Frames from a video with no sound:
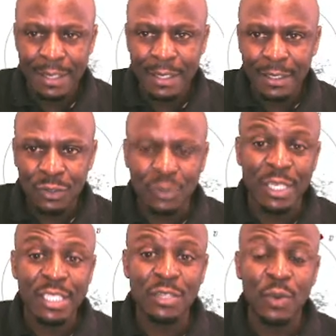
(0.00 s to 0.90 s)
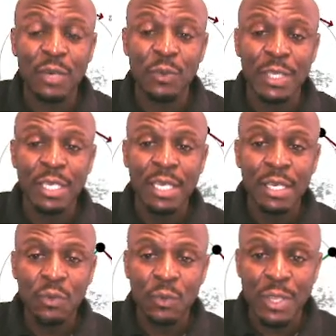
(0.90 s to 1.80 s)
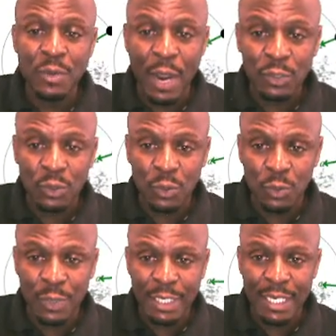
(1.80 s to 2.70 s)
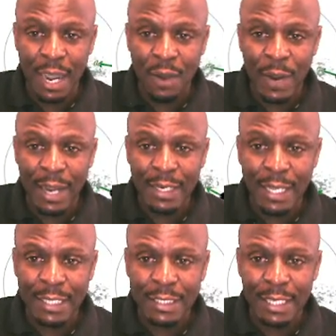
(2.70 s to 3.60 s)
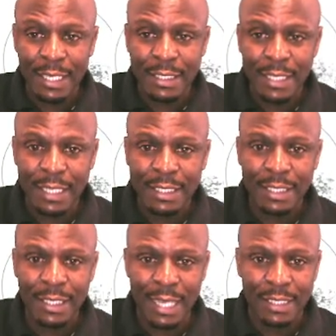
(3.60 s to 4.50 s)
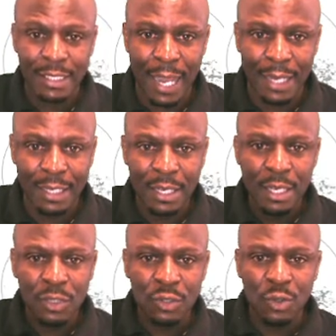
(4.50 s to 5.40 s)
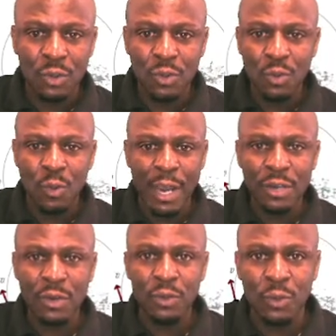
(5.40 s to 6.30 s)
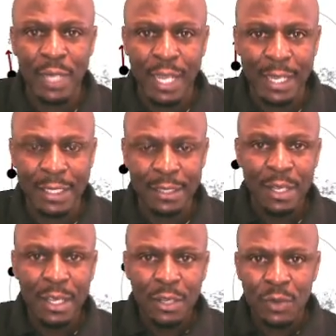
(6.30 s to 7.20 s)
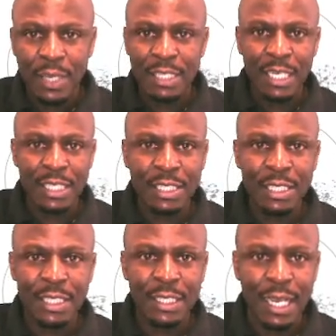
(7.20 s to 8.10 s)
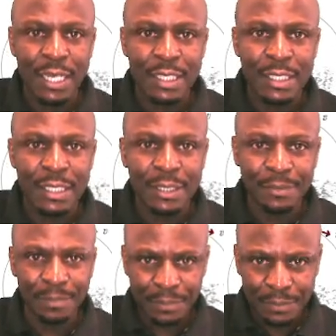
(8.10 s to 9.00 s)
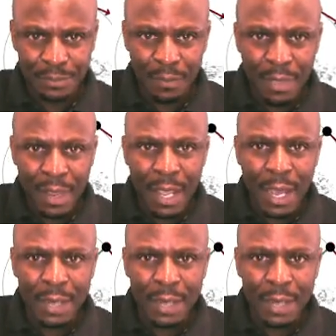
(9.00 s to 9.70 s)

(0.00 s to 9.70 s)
So this is what we, we want to do in our next, next, next, next slide. So when you do that, you can just see that the r